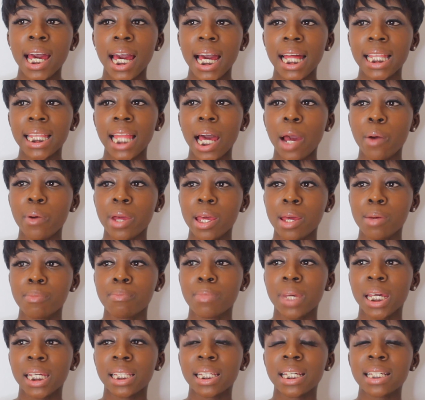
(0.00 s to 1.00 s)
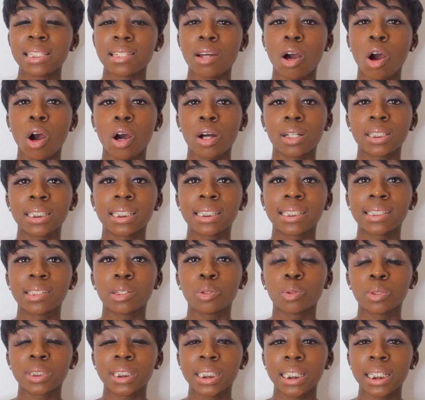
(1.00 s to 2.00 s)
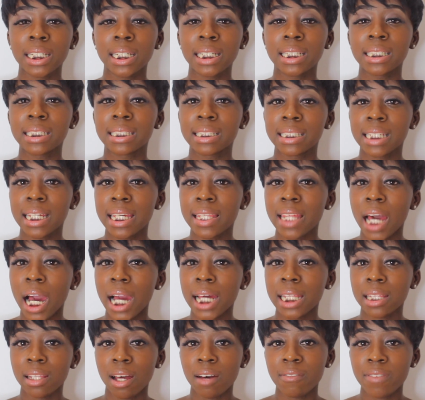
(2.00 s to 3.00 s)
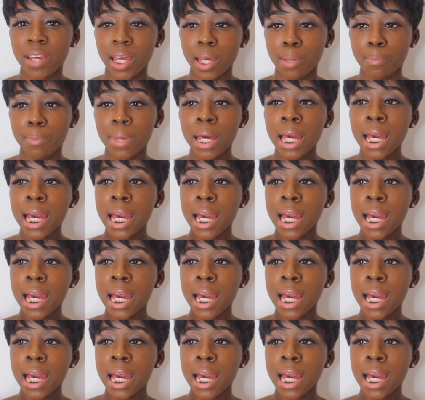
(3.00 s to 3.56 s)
allow him in his heart to still see that I love him,